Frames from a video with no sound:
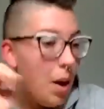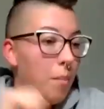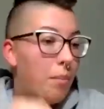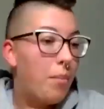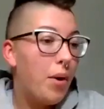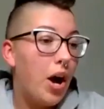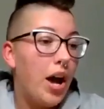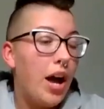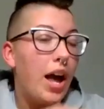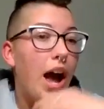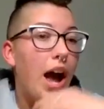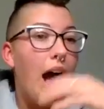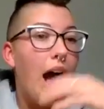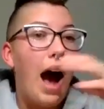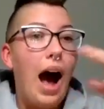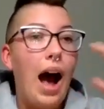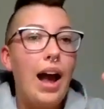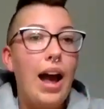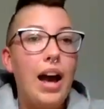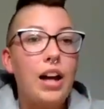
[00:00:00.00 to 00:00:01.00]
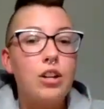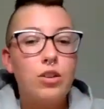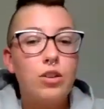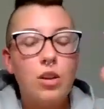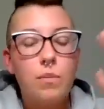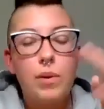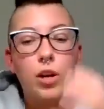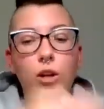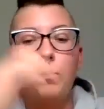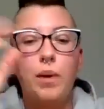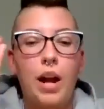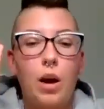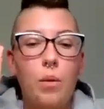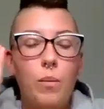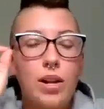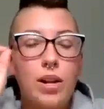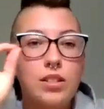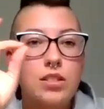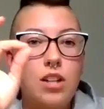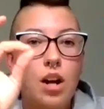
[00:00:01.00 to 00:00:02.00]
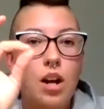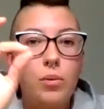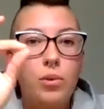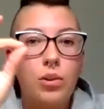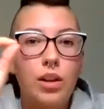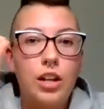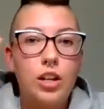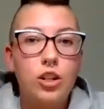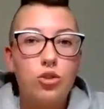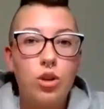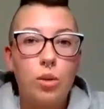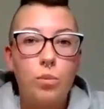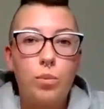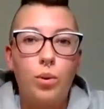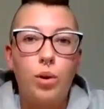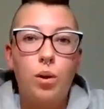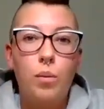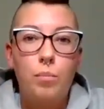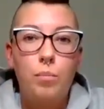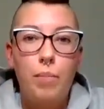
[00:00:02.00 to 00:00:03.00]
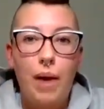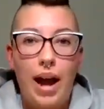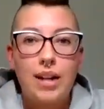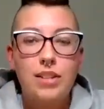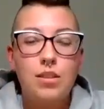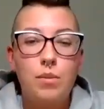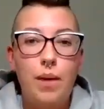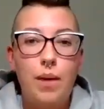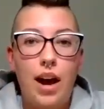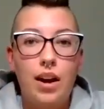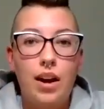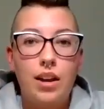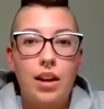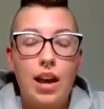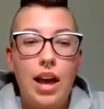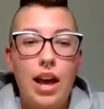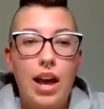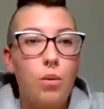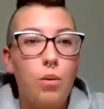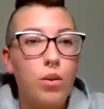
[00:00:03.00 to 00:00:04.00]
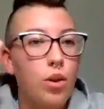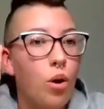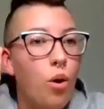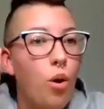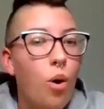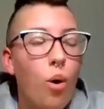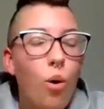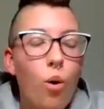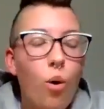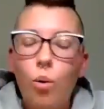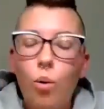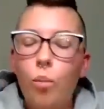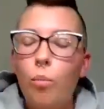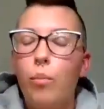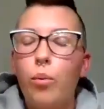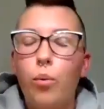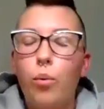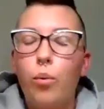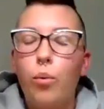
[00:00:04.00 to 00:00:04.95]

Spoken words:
but I had to rebuild, but I went double and triple back to back with a whole